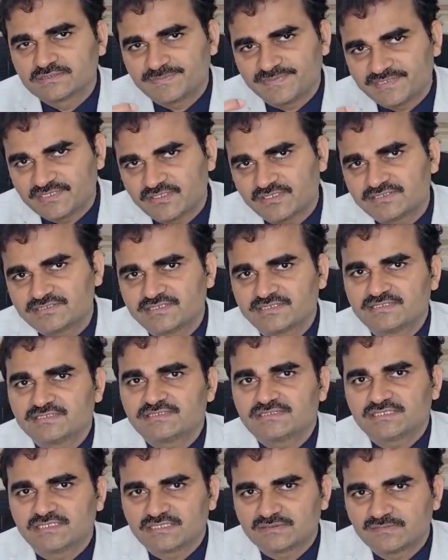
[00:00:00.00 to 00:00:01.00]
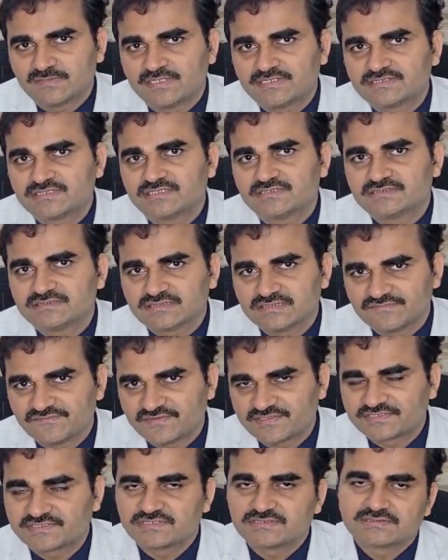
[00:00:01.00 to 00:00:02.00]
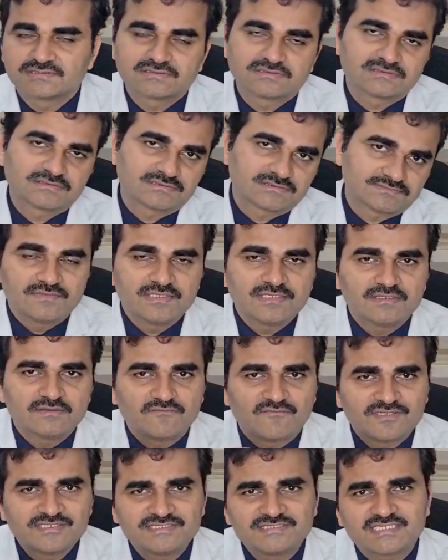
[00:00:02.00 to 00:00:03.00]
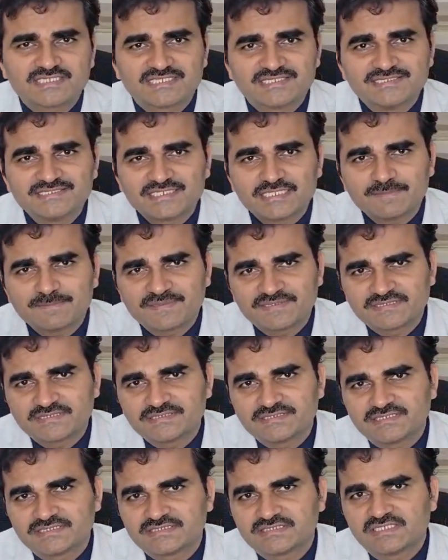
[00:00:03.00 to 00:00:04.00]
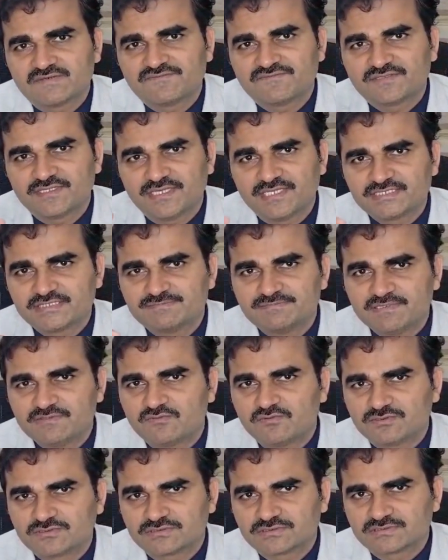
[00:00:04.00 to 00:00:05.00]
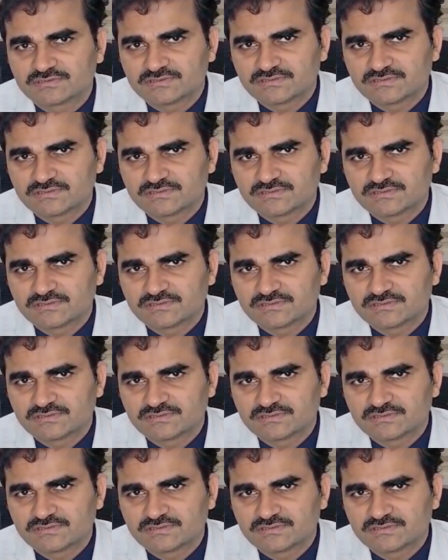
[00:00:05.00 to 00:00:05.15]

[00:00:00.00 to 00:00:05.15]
sphenoid sinus, ethmoid sinus infections. Then what is the clinical presentation of SBOs?